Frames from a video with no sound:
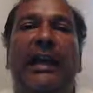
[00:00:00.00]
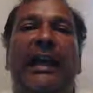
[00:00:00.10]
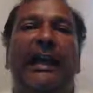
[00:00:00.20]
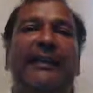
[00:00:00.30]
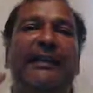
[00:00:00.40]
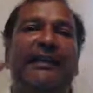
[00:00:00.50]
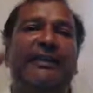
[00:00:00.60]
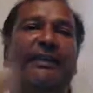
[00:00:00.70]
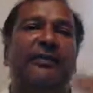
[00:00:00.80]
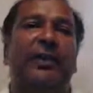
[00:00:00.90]
And
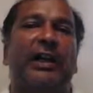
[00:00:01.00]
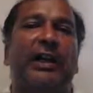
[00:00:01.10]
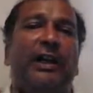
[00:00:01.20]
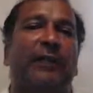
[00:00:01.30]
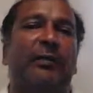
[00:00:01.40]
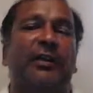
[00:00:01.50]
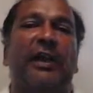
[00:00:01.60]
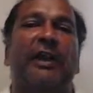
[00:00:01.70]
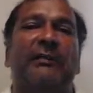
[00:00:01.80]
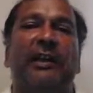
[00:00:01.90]
this is where I help a
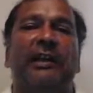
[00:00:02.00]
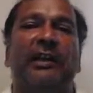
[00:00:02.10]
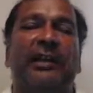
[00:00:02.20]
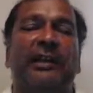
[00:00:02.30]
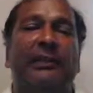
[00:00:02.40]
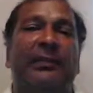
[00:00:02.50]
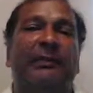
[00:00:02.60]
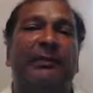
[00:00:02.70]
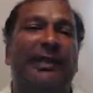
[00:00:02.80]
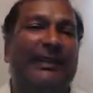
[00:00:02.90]
lot of my clients
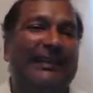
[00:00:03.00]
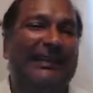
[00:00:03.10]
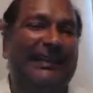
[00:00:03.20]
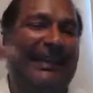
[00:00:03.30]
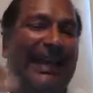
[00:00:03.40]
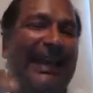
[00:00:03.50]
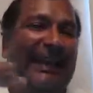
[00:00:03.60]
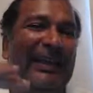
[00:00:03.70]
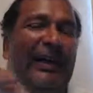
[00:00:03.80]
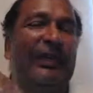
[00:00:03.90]
with, because they
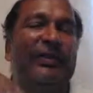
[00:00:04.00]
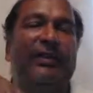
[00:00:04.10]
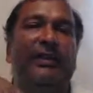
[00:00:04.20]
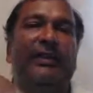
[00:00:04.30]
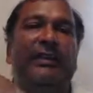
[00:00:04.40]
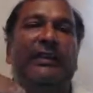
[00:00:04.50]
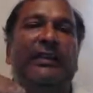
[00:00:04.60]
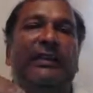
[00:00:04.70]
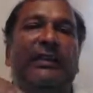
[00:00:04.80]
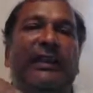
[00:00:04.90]
don't
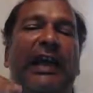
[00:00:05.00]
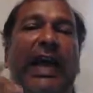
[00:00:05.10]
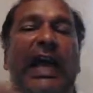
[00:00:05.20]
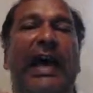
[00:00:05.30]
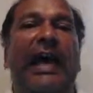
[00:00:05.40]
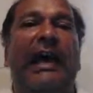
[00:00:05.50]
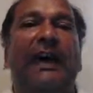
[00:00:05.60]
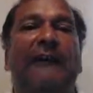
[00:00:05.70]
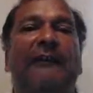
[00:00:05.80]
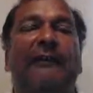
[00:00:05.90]

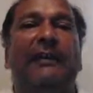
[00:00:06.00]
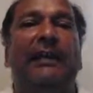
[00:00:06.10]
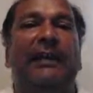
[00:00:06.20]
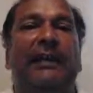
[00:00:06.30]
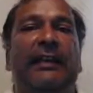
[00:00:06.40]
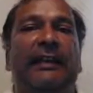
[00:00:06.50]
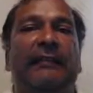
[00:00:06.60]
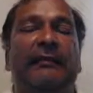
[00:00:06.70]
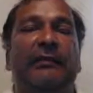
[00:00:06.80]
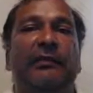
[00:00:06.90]
have the
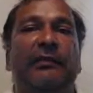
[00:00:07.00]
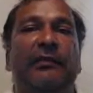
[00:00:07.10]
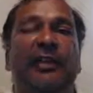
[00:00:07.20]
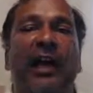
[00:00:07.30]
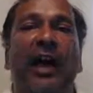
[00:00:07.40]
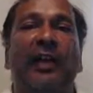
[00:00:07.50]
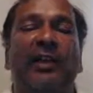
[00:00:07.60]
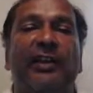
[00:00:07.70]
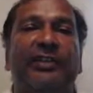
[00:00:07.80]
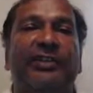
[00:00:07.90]

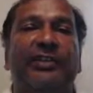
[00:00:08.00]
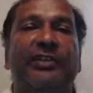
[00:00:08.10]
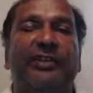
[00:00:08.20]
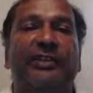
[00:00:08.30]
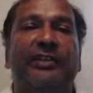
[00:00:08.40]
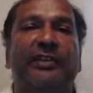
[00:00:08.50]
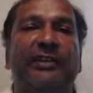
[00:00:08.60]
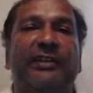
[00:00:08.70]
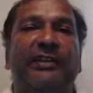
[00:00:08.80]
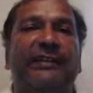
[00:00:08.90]
knowledge.
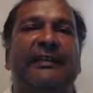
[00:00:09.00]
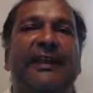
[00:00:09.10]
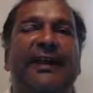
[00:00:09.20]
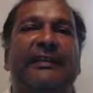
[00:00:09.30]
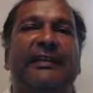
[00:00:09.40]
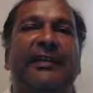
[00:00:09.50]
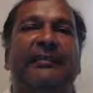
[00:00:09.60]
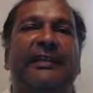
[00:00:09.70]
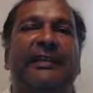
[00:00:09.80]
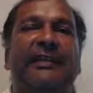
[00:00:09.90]
This is not
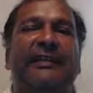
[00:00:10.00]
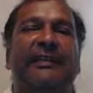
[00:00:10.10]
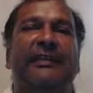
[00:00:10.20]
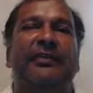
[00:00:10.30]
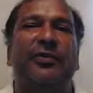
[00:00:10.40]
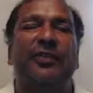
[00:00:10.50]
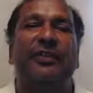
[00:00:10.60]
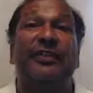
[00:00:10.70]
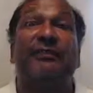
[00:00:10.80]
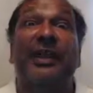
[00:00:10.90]
something, this is sort of
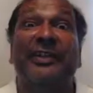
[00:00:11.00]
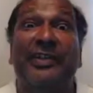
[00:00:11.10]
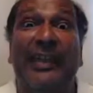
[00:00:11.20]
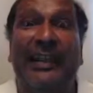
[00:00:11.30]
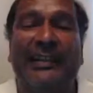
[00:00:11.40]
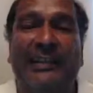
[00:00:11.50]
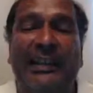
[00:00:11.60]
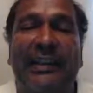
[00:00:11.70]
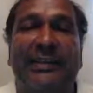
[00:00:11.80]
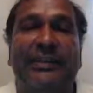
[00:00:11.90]
specialized
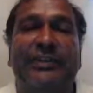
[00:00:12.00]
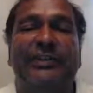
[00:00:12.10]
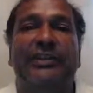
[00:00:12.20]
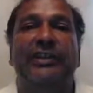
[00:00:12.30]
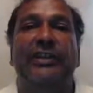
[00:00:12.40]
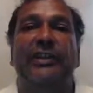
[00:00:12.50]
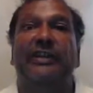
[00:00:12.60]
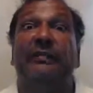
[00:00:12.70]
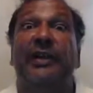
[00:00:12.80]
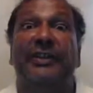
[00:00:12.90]
knowledge,
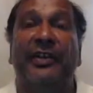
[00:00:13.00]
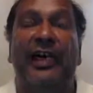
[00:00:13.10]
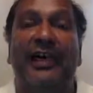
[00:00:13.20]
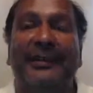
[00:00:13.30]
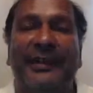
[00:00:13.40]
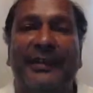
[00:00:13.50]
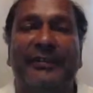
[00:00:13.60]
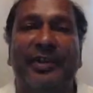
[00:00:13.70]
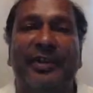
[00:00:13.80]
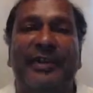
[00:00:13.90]
specialized
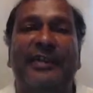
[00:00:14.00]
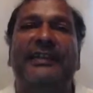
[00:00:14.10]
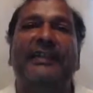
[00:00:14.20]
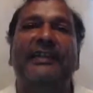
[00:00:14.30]
expertise